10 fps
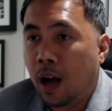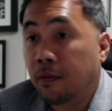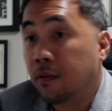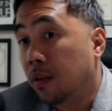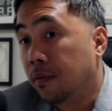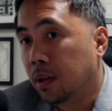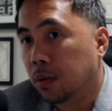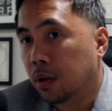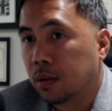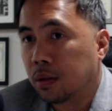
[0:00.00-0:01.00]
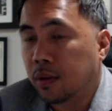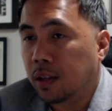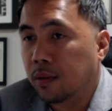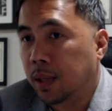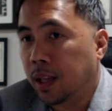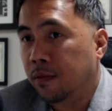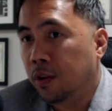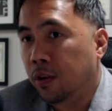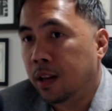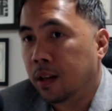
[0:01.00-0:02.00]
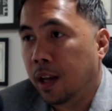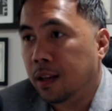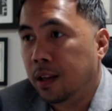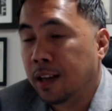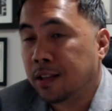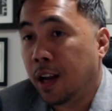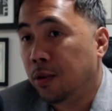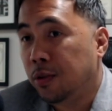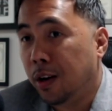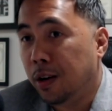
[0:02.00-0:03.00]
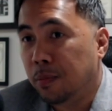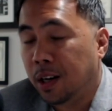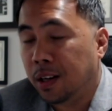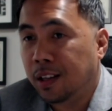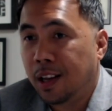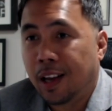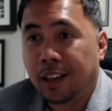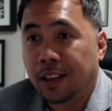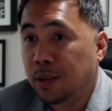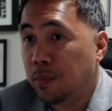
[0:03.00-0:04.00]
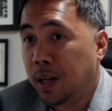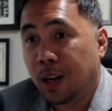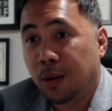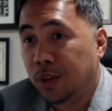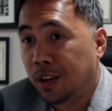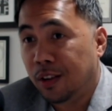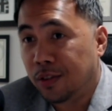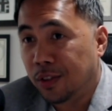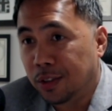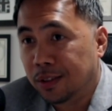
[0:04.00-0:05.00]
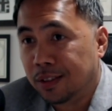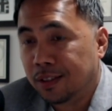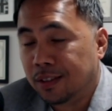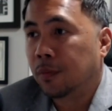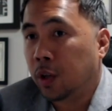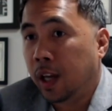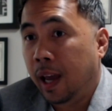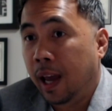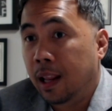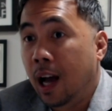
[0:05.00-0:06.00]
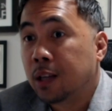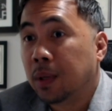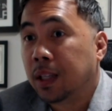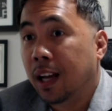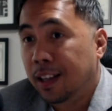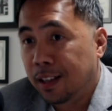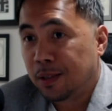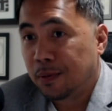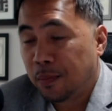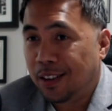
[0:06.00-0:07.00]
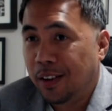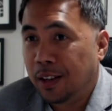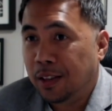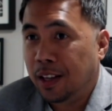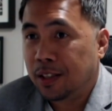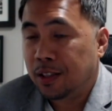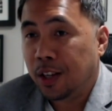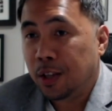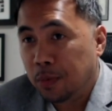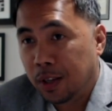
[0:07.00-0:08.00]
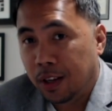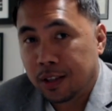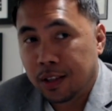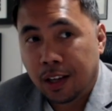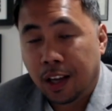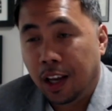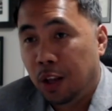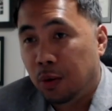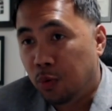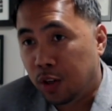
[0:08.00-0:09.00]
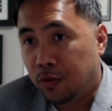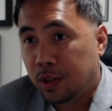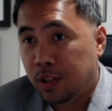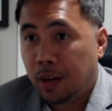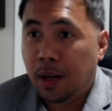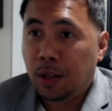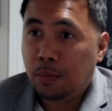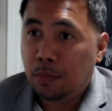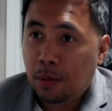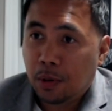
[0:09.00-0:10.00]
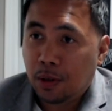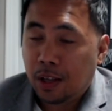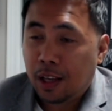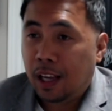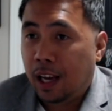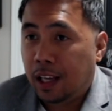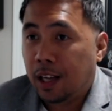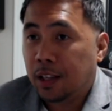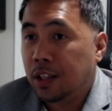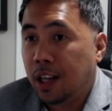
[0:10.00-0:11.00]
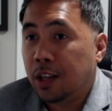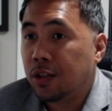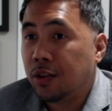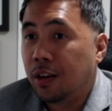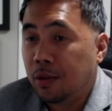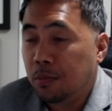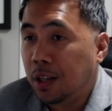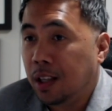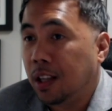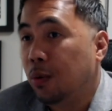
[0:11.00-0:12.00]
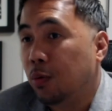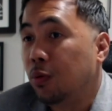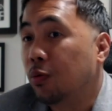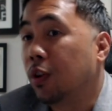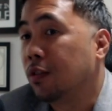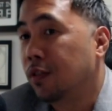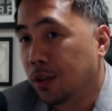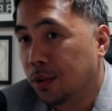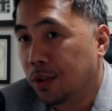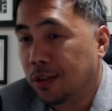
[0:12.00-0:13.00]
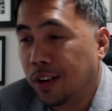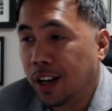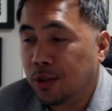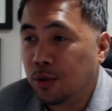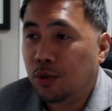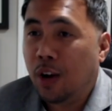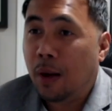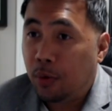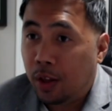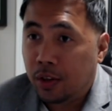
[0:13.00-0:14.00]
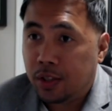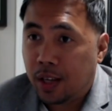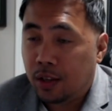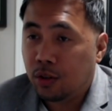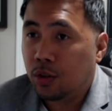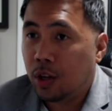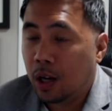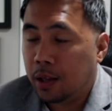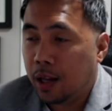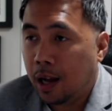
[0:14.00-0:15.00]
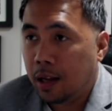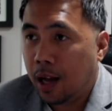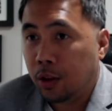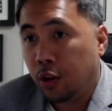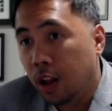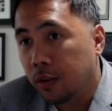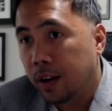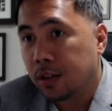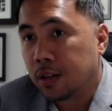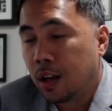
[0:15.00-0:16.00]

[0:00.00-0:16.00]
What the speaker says: profitable, right? But if you're in the secondary market, this might not work out for you. Okay, and last but not least, right, is just because it works for some other people, it doesn't necessarily mean that it will work for you, right? So you have to understand your a tolerance